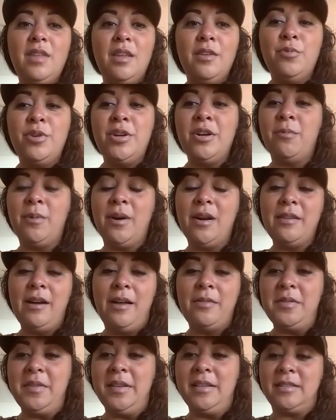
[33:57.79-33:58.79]
you know, one of the
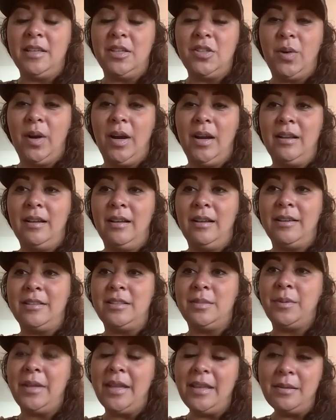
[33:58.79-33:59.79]
other things I try to
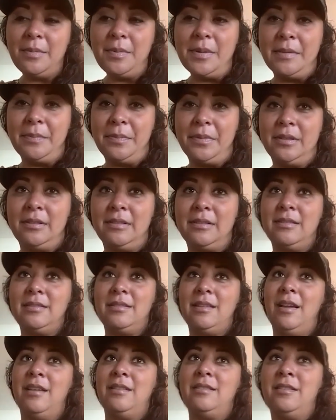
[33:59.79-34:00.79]
explain to people
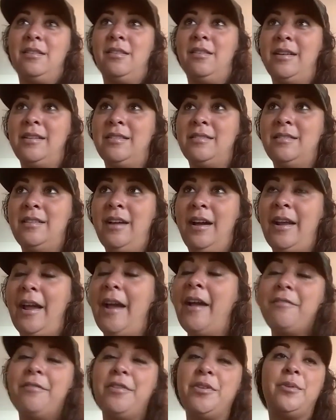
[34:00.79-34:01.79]
is that, you know, and not
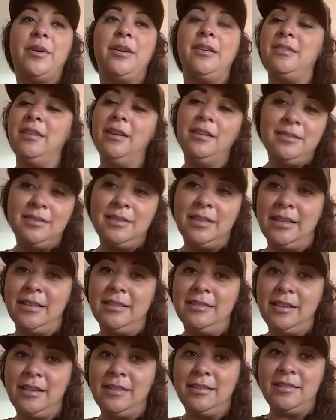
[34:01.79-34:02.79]
everyone does this, and,